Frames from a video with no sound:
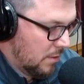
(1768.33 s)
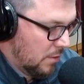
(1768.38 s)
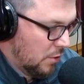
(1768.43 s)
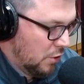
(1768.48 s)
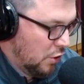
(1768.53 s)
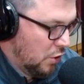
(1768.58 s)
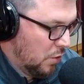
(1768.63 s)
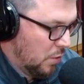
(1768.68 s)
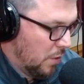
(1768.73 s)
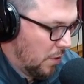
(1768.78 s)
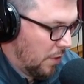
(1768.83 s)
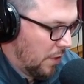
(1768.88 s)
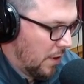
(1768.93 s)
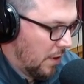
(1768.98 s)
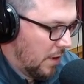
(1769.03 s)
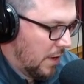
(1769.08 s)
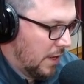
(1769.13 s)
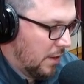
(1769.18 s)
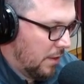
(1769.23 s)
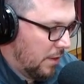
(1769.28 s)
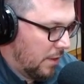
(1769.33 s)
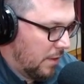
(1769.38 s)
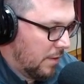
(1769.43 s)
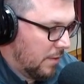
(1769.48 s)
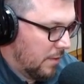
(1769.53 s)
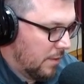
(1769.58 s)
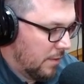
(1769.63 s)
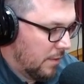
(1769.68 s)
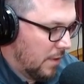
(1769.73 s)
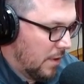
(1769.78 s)
June 30th
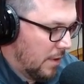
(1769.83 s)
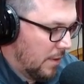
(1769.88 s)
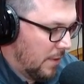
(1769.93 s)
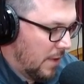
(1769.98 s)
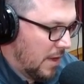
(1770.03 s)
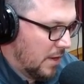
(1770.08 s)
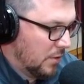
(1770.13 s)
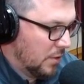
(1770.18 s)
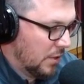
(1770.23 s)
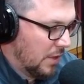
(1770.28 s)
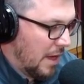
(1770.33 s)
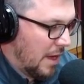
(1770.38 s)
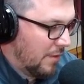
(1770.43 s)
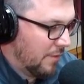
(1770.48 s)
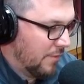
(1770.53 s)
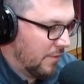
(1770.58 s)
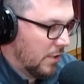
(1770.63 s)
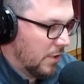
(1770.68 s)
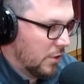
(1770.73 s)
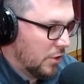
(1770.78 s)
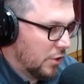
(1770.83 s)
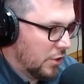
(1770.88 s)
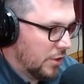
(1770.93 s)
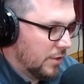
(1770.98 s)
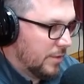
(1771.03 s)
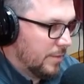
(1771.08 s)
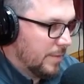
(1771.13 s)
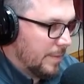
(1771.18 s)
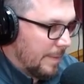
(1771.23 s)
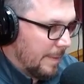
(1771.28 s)
and July 1st.
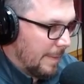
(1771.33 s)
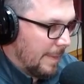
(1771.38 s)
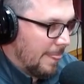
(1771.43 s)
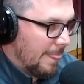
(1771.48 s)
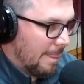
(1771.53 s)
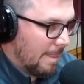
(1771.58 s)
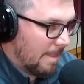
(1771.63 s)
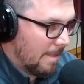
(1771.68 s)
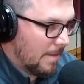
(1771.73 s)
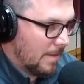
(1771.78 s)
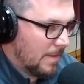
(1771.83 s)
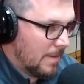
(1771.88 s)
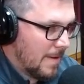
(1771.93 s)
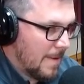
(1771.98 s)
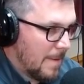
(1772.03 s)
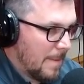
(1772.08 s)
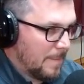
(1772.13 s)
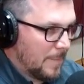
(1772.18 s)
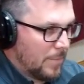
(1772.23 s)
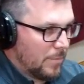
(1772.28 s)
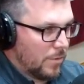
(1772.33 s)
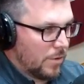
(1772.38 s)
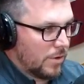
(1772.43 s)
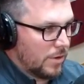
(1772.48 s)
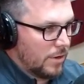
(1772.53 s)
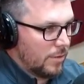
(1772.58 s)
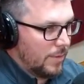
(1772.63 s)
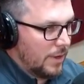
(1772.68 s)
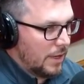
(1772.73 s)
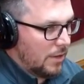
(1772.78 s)
So we're
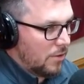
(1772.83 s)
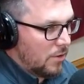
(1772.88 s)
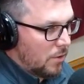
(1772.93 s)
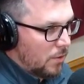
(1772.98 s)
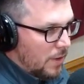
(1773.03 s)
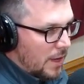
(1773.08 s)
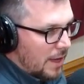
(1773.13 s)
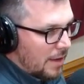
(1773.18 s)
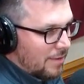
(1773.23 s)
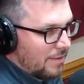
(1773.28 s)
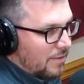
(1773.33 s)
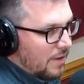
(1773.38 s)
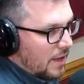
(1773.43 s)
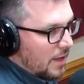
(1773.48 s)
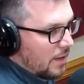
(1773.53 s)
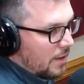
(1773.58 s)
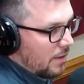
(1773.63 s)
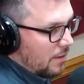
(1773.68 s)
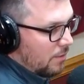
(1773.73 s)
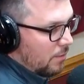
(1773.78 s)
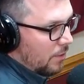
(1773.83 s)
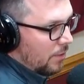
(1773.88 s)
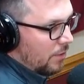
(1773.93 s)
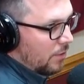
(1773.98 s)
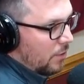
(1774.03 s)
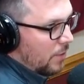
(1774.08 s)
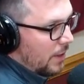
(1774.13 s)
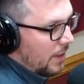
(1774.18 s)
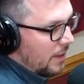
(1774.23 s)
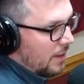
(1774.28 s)
going to be a 2-day event with
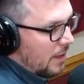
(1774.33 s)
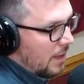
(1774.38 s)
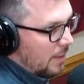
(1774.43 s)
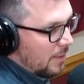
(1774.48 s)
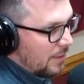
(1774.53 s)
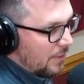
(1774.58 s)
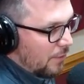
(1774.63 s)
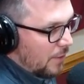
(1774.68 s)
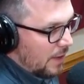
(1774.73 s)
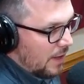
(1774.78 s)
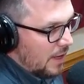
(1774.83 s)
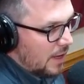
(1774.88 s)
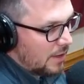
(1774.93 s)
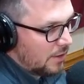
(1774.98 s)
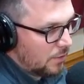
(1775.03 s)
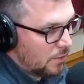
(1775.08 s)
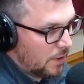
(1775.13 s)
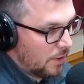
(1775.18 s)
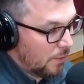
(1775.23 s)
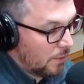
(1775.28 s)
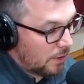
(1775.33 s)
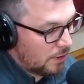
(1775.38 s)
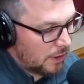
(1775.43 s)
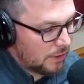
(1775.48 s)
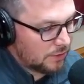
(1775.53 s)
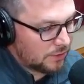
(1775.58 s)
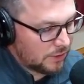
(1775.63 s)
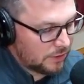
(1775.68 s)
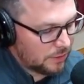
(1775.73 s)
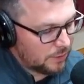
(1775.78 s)
20 teams. If we can get 20, we're
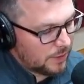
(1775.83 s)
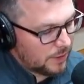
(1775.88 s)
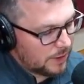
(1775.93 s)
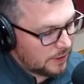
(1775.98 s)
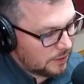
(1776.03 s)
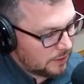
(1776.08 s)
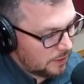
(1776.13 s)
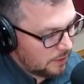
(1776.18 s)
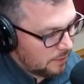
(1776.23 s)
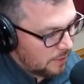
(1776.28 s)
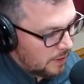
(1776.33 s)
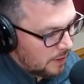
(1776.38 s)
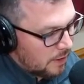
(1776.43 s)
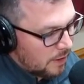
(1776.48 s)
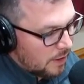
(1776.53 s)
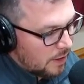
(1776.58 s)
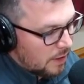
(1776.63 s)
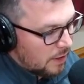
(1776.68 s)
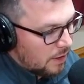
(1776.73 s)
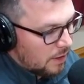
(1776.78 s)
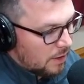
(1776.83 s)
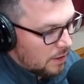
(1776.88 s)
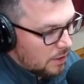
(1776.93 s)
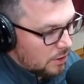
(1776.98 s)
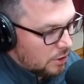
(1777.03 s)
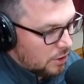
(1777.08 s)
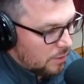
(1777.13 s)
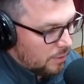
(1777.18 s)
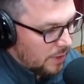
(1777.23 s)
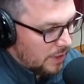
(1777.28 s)
close to 20, so
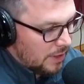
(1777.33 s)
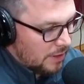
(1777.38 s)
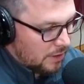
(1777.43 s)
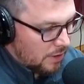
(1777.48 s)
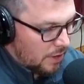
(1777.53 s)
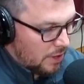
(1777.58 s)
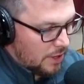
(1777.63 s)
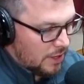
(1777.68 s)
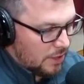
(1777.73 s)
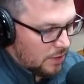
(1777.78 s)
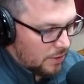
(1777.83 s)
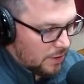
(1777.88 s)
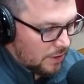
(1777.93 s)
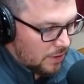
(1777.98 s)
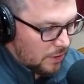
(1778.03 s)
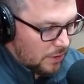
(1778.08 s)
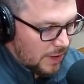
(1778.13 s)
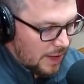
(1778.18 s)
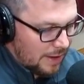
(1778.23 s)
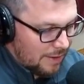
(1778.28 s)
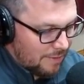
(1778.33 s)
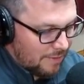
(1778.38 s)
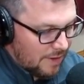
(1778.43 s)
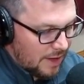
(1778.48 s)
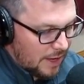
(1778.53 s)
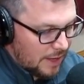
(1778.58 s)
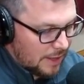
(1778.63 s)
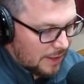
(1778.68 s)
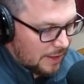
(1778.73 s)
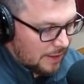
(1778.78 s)
should be turned into a 2-day
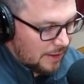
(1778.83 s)
event.